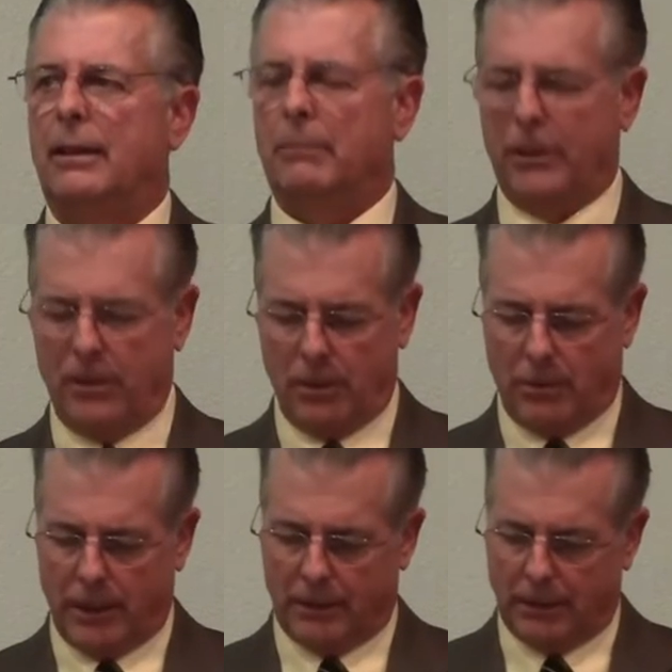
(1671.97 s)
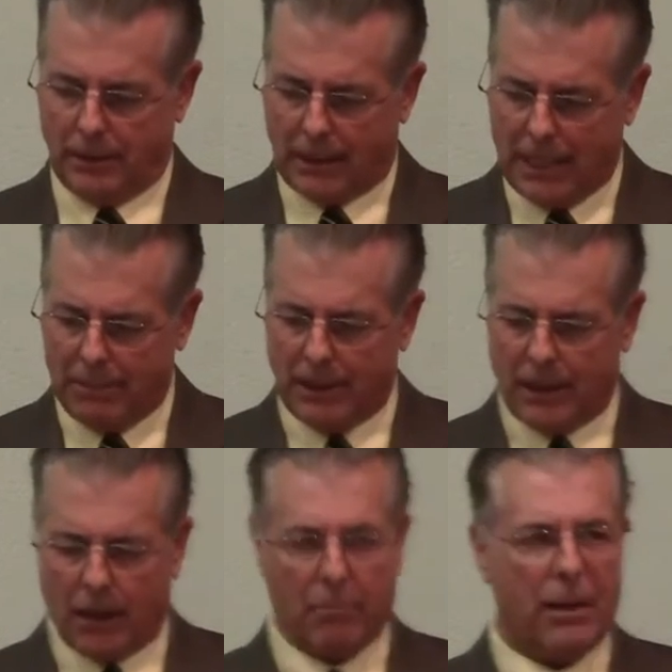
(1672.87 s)
But you know what?
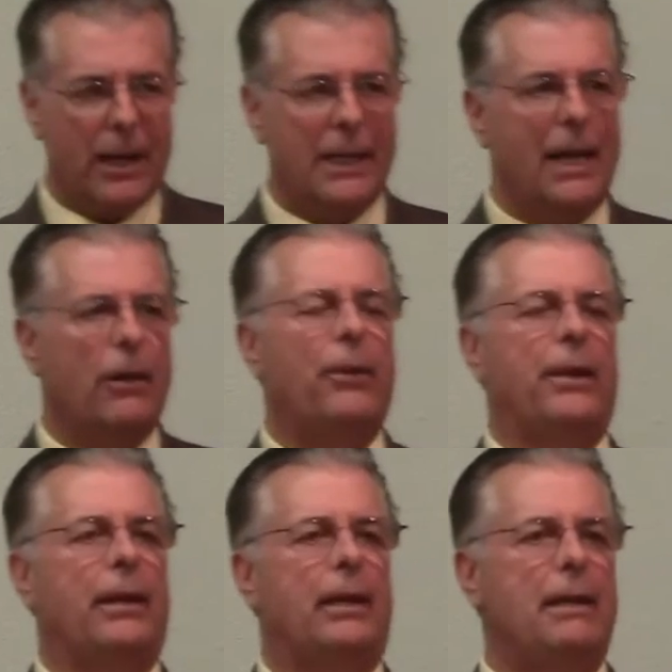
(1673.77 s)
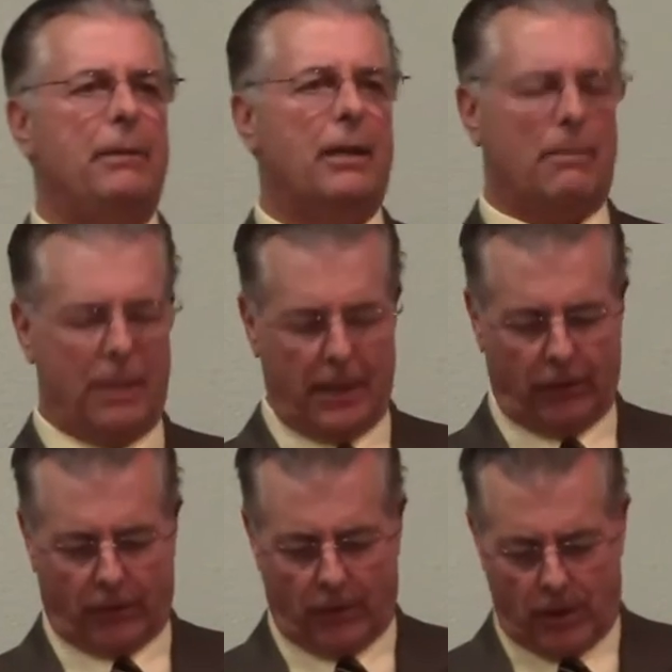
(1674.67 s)
Keeping our body healthy, keeping our body
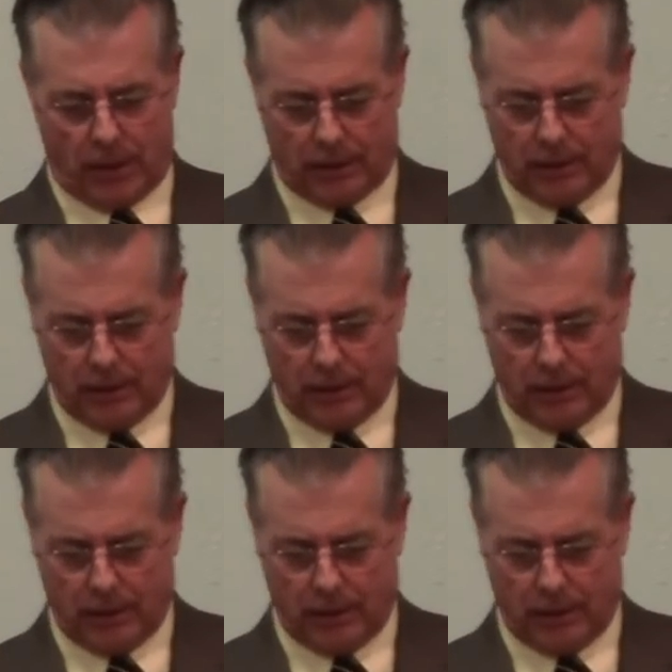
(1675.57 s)
strong